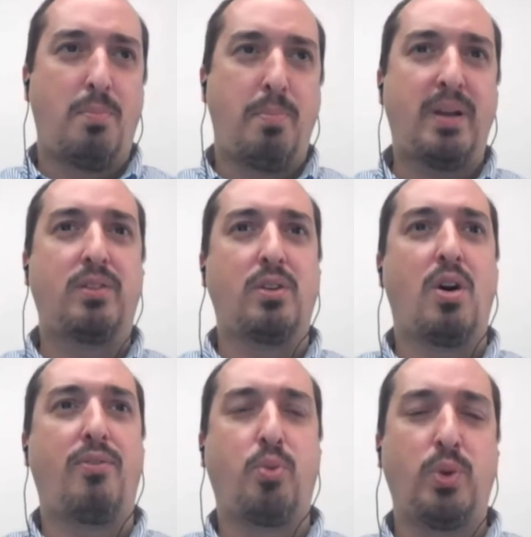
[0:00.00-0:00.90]
better
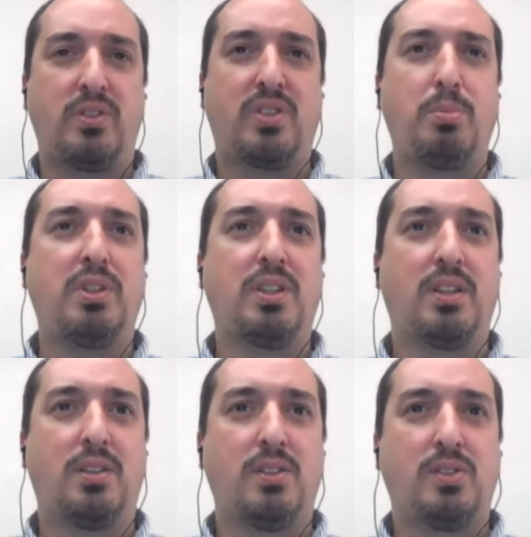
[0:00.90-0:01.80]
off with something
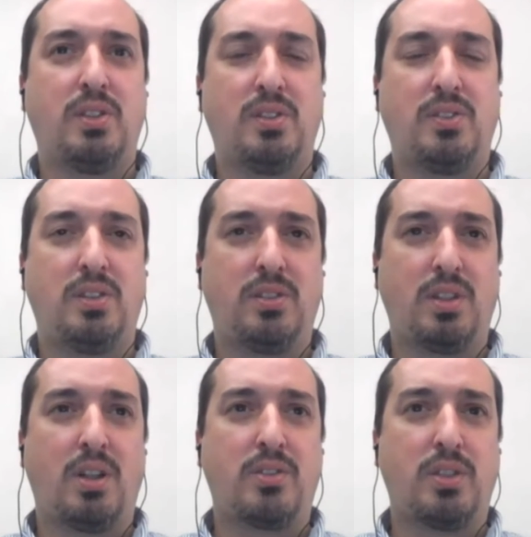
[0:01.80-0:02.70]
that is a
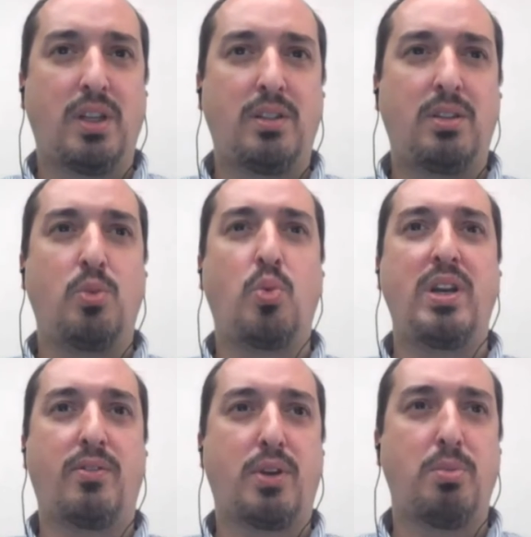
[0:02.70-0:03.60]
lot standard and a way
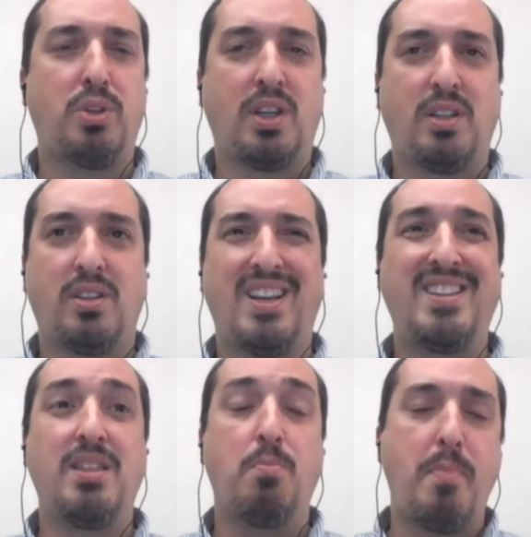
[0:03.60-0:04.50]
of communicating
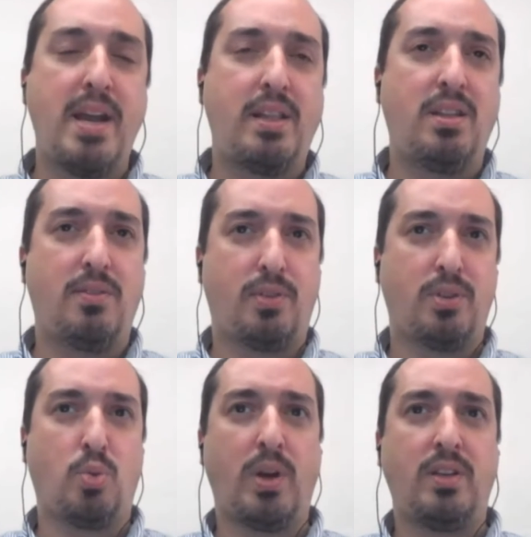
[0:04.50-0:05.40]
in many
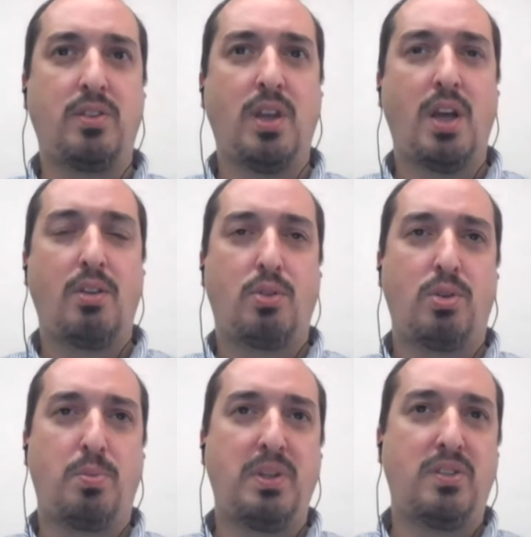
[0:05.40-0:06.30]
different ways to the
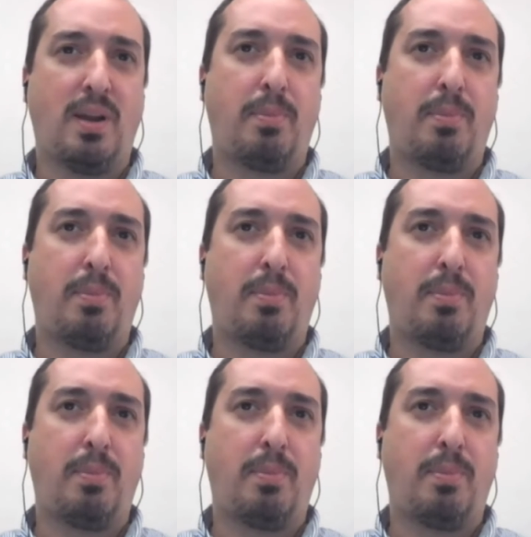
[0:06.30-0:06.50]
PSAP.